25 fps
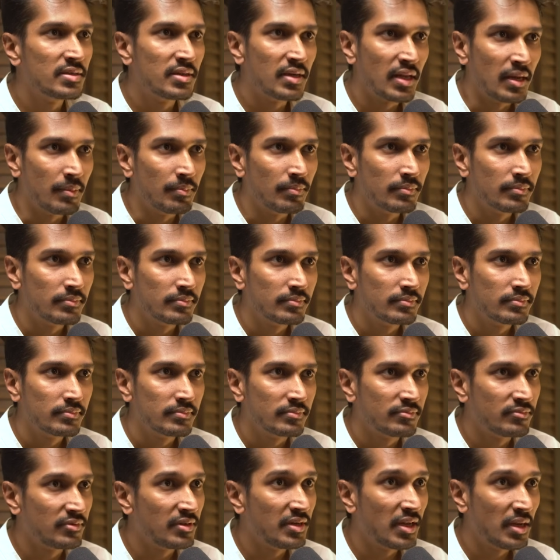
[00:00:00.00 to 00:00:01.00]
is team,
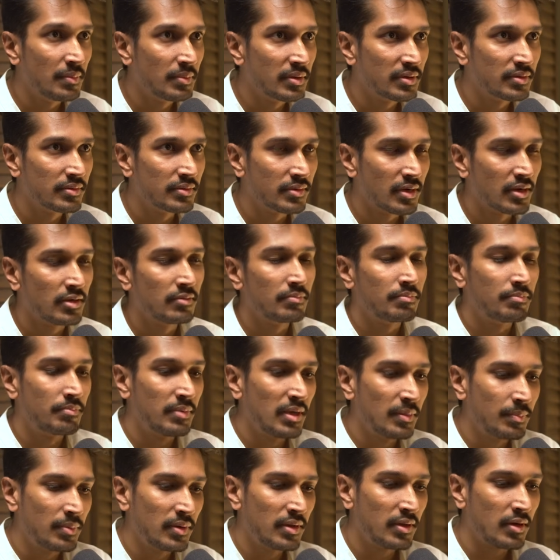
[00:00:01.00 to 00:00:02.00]
labor, right?
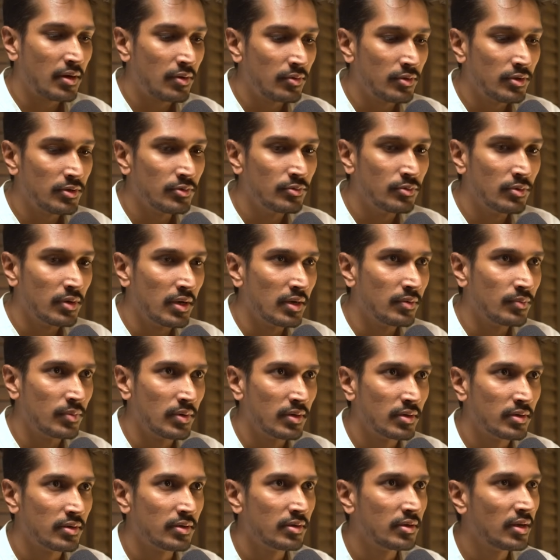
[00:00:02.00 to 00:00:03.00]
People around you who can
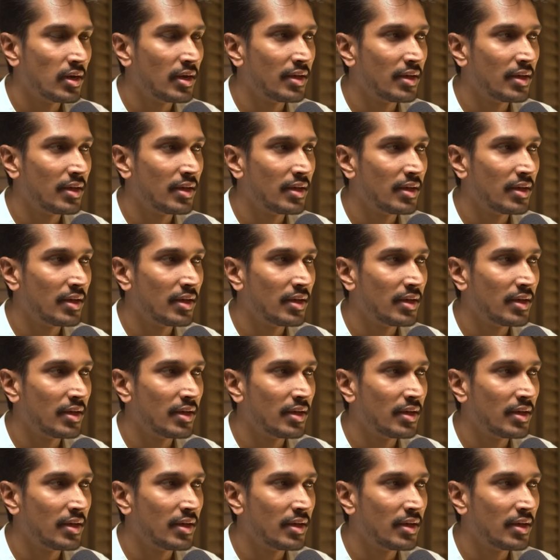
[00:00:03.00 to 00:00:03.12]
work.